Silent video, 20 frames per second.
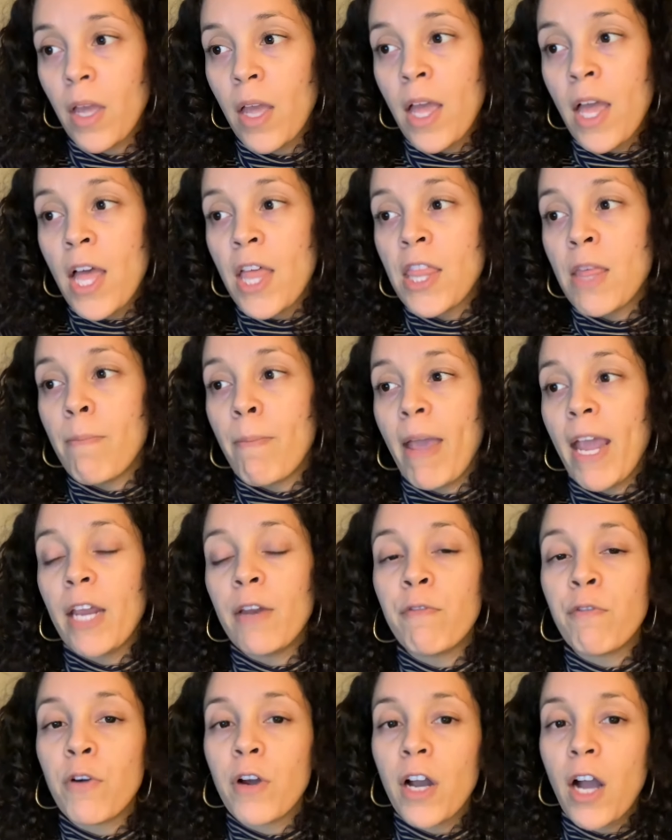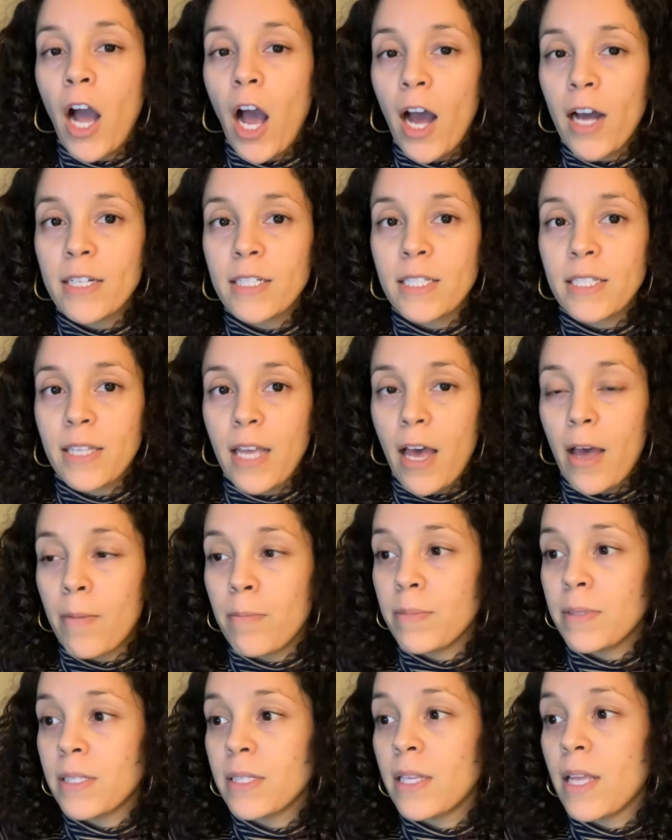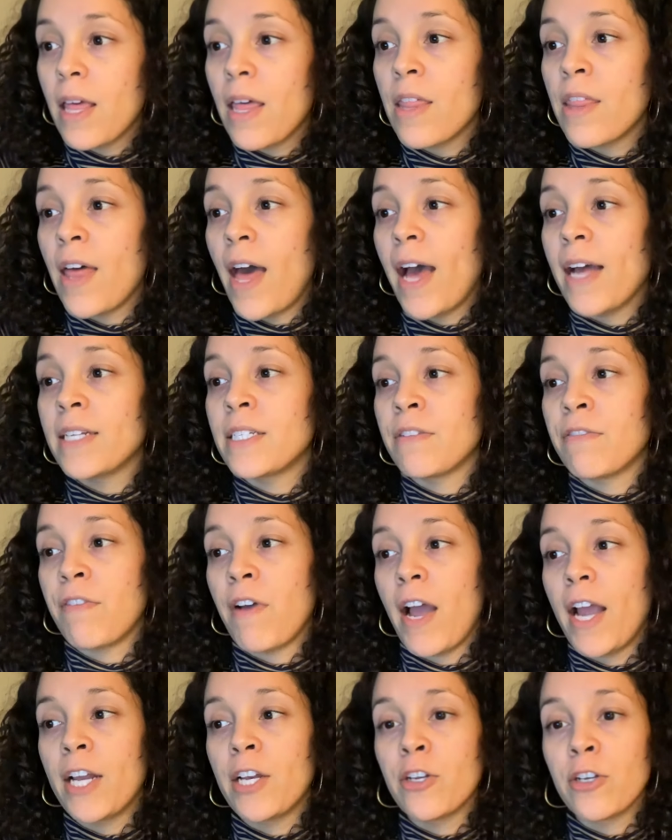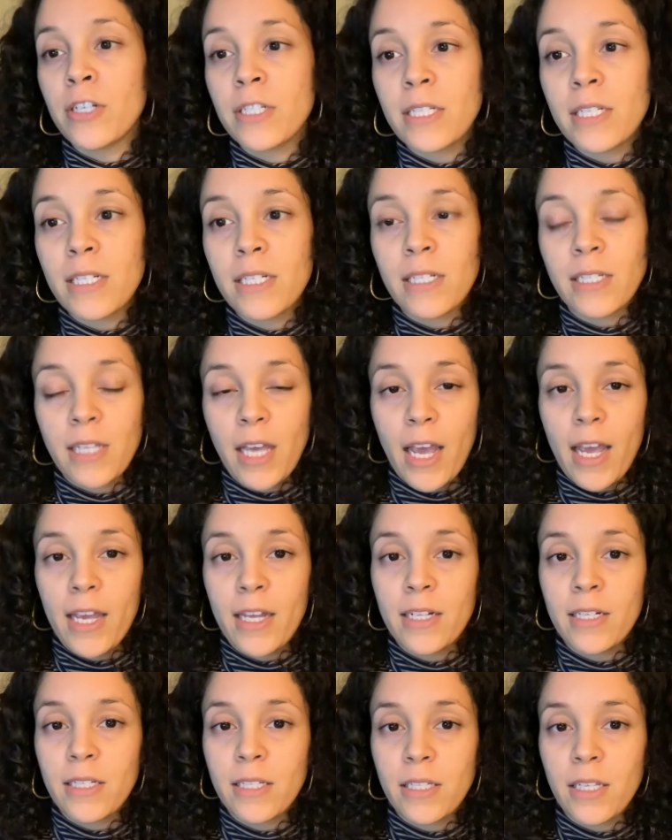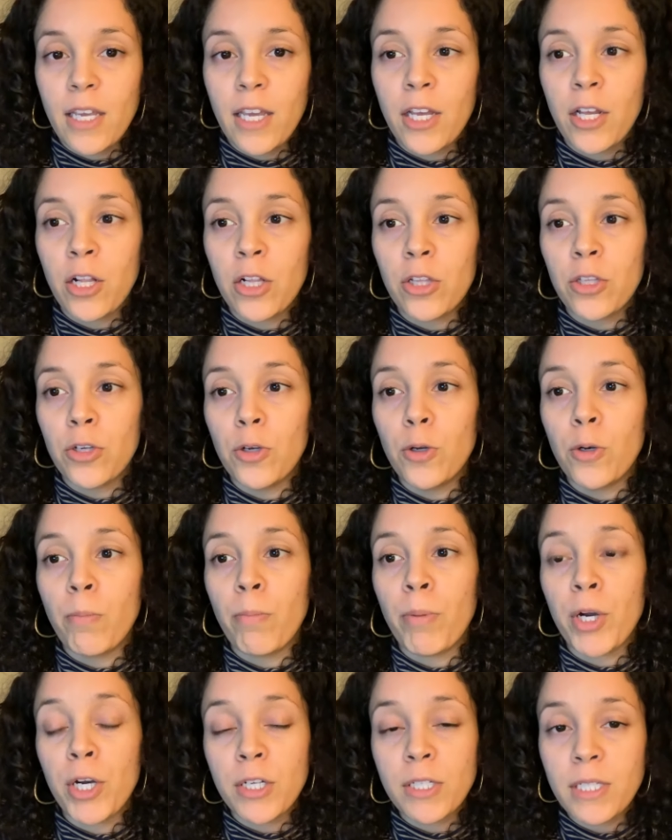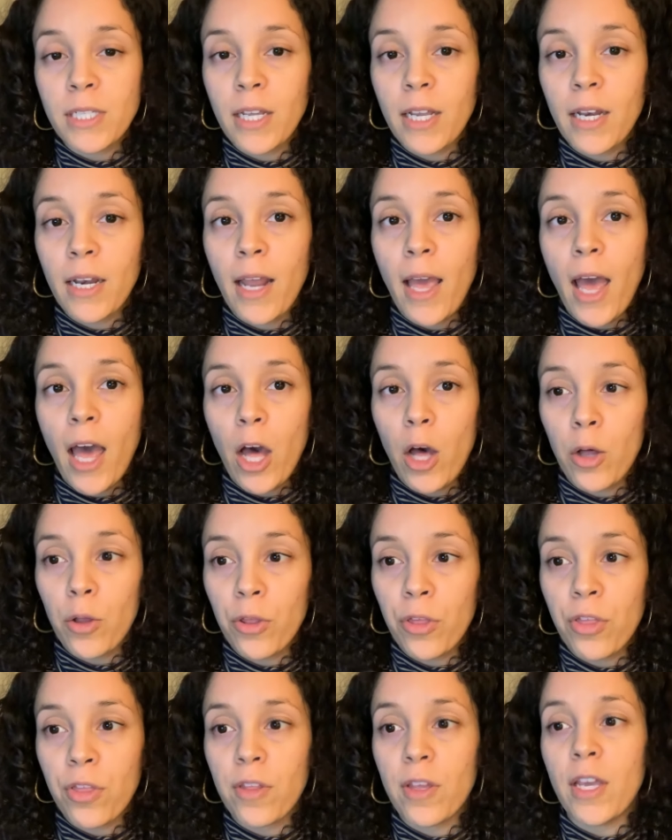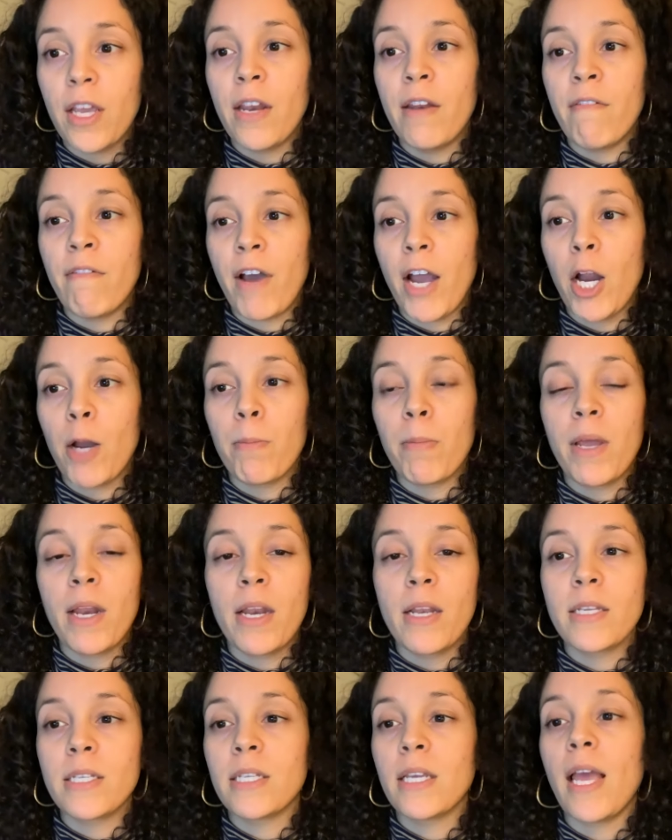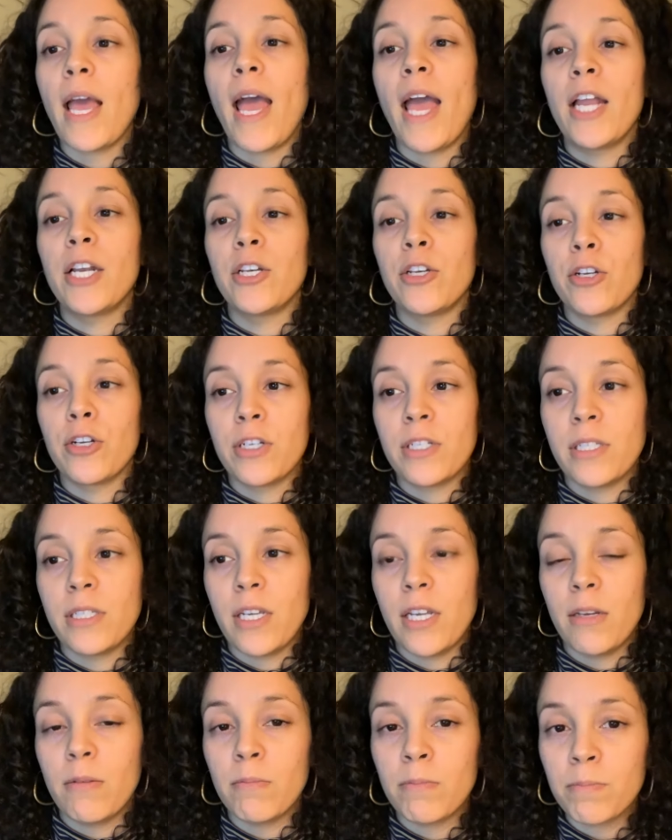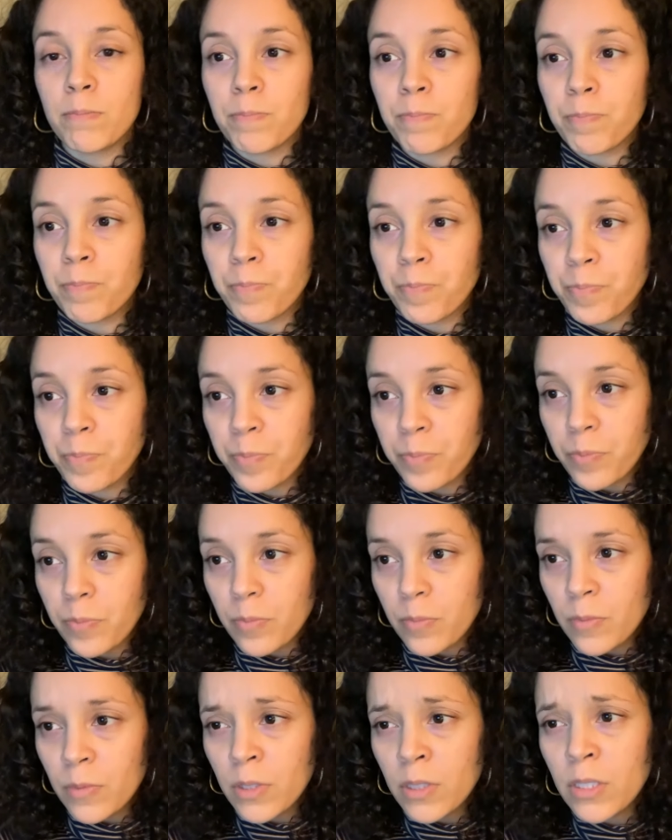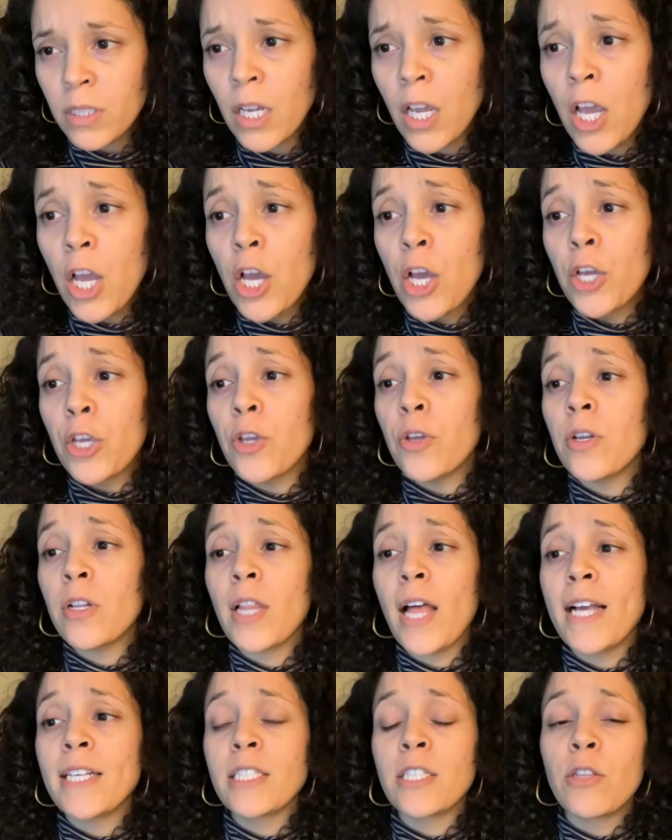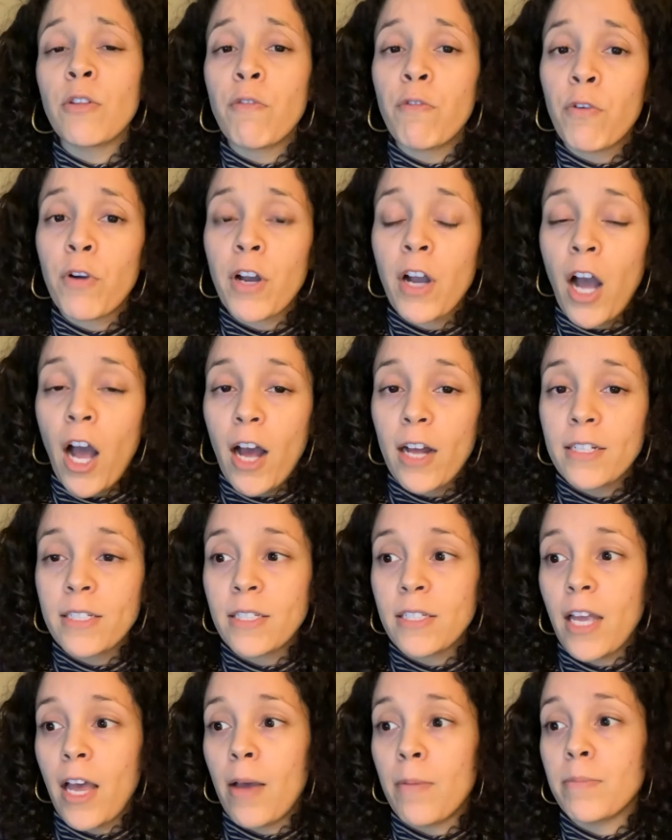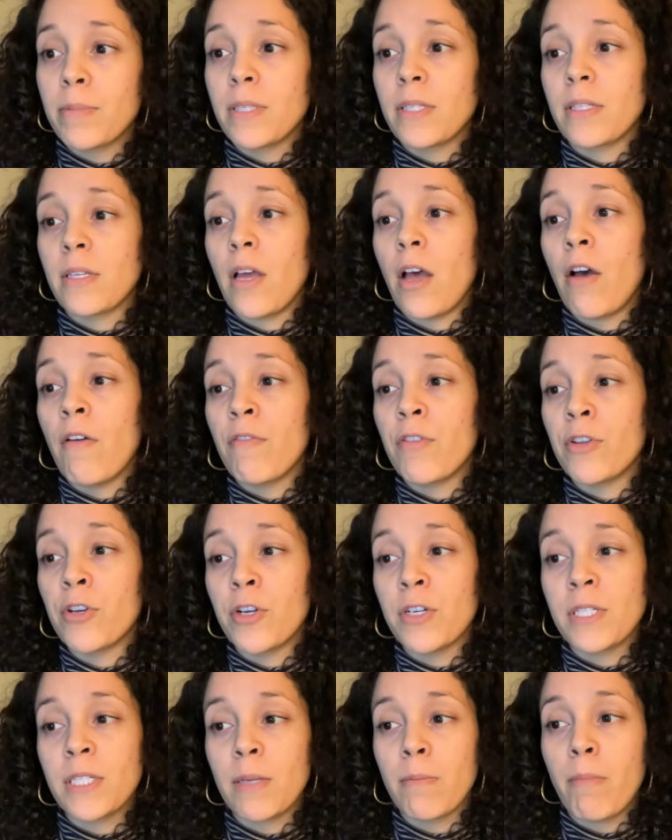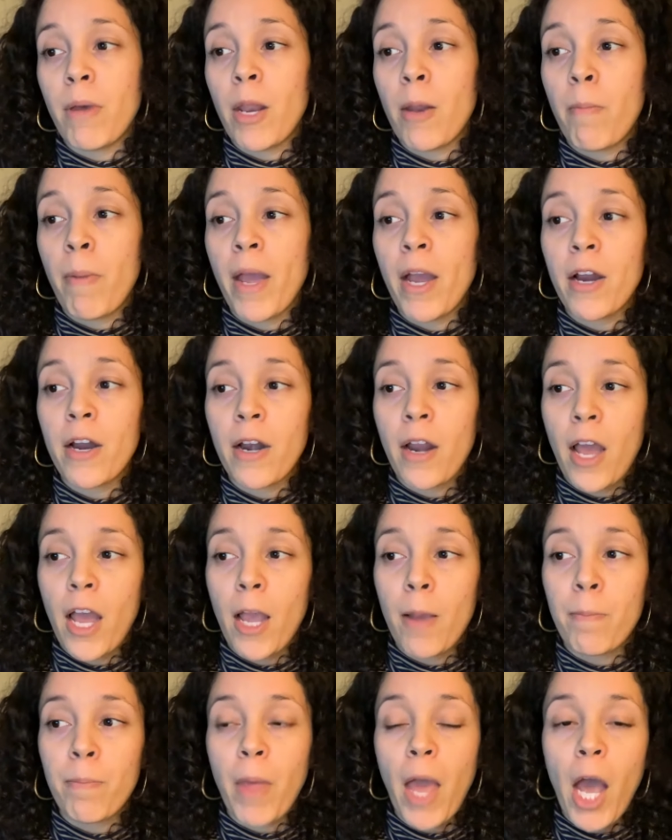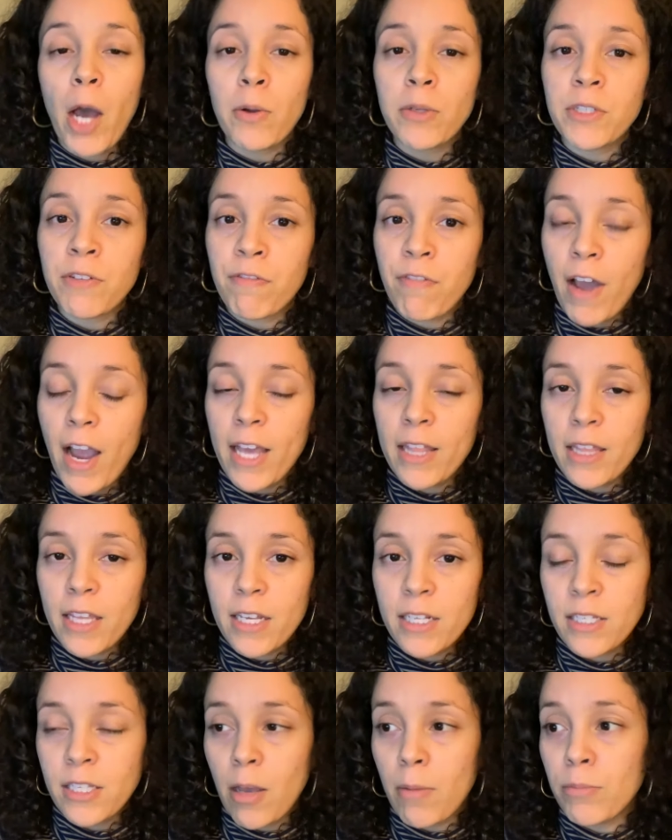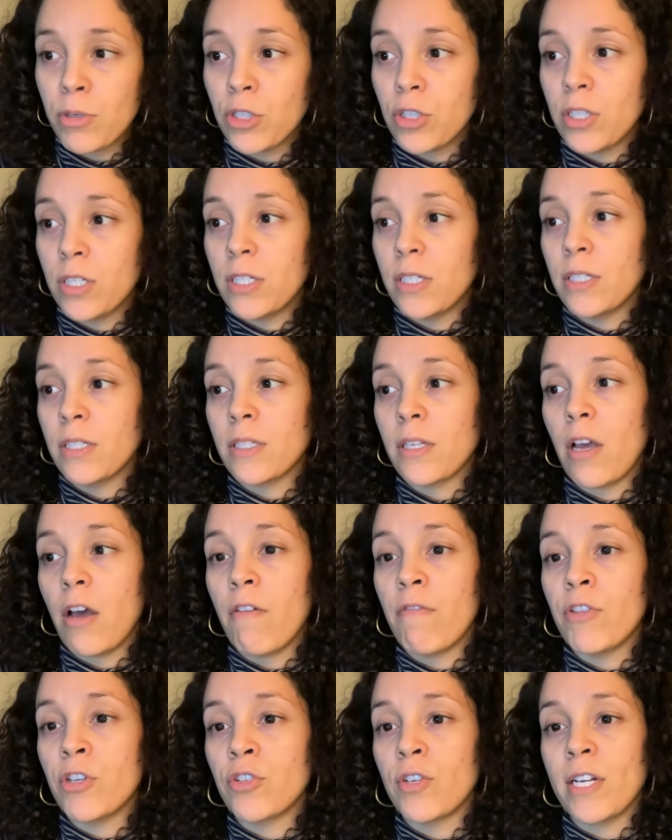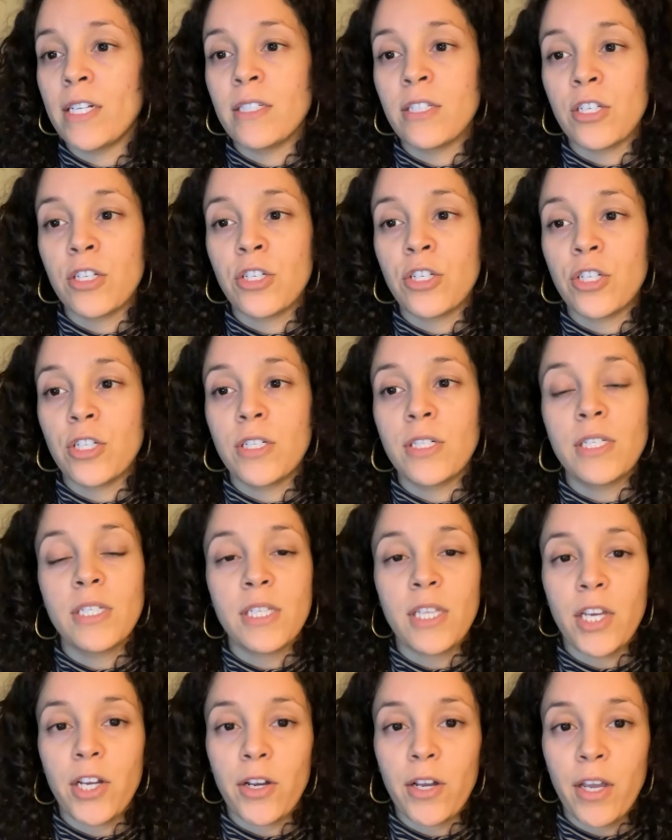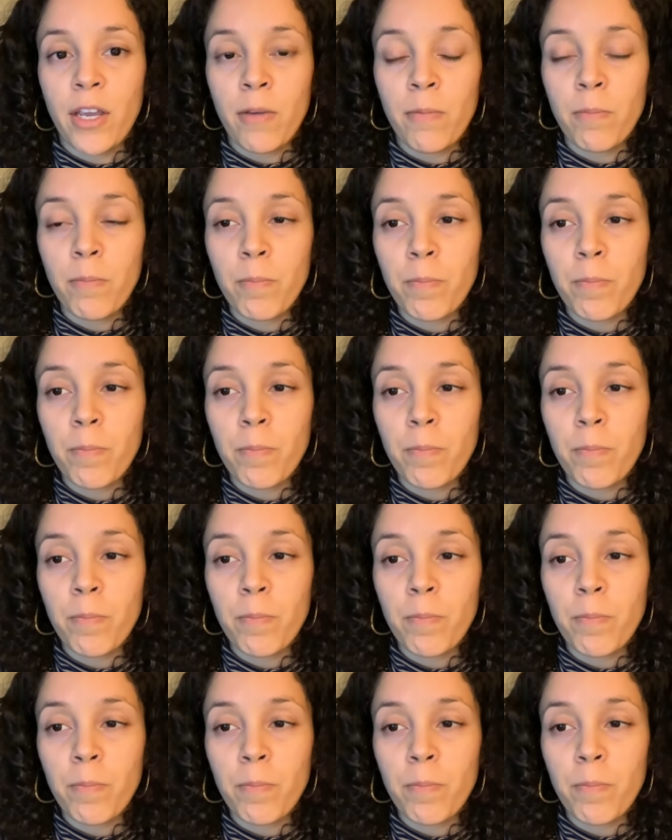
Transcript: The main four concepts that define nursing science include person, health, environment, and nursing. Utilizing the four concepts of the nursing meta-paradigm, I will define the assumptions of the transitions theory.